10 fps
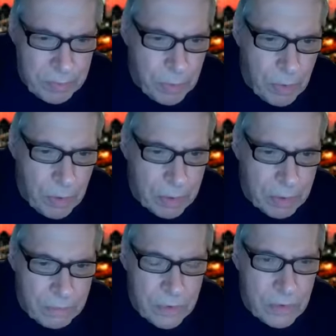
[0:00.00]
part
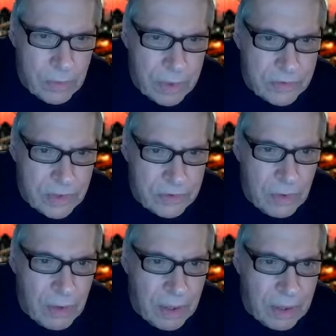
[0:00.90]
of the
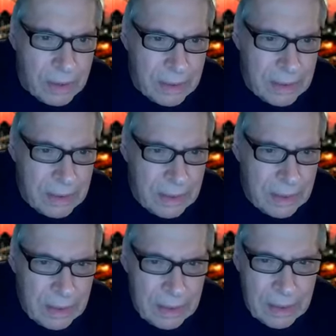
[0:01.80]
USSR,
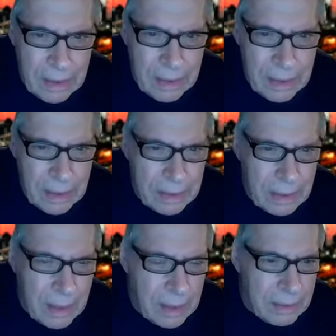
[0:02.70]

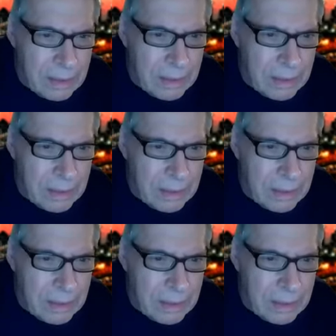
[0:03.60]
and that